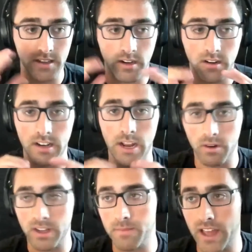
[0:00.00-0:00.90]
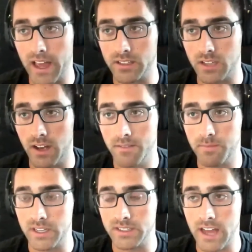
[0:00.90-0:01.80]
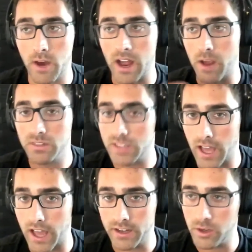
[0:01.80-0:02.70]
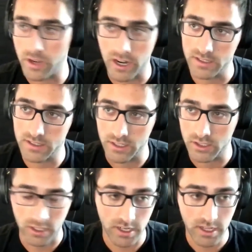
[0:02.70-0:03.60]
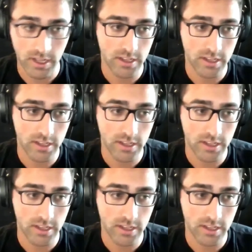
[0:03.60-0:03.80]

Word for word: I started networking my ass off because now I was the guy doing out of state shit,